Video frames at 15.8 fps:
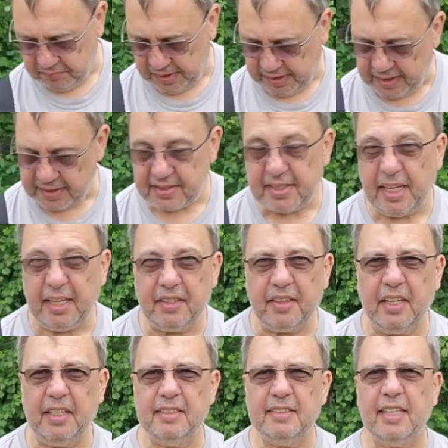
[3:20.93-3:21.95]
I guess take
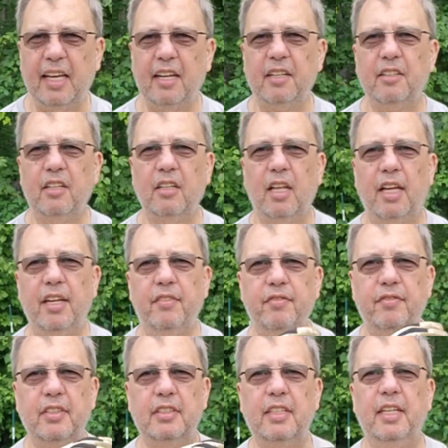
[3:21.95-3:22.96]
things out of their life
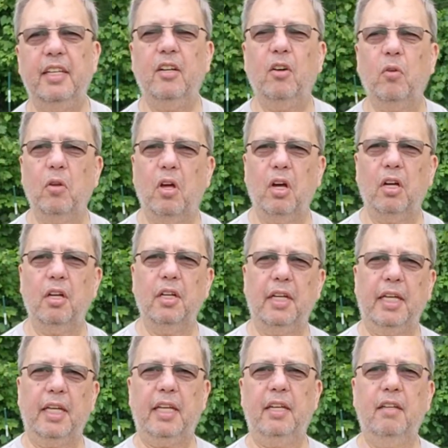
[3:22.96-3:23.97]
that they no longer
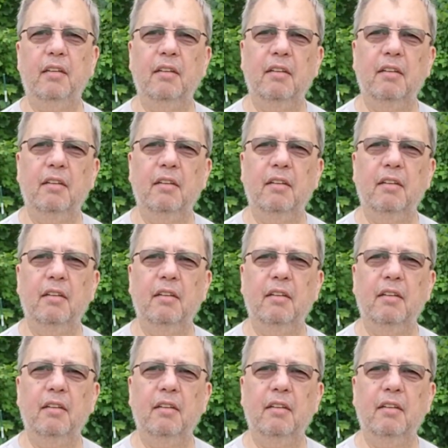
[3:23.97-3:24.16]
need.